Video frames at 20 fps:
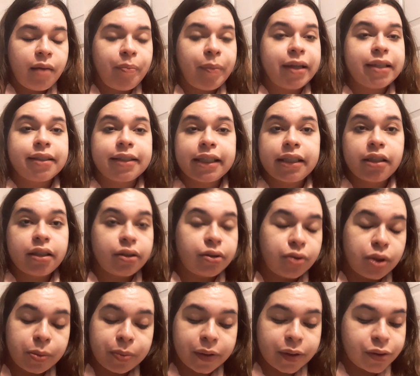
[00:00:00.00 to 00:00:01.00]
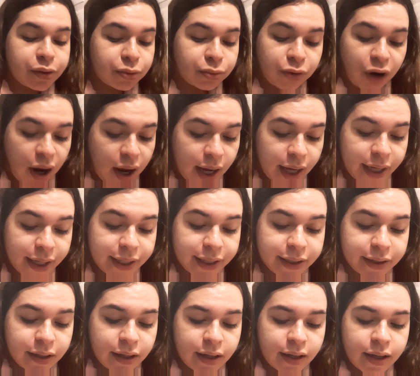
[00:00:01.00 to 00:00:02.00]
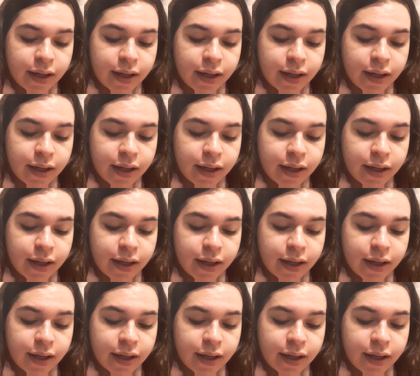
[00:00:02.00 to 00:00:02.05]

My skin is super dry,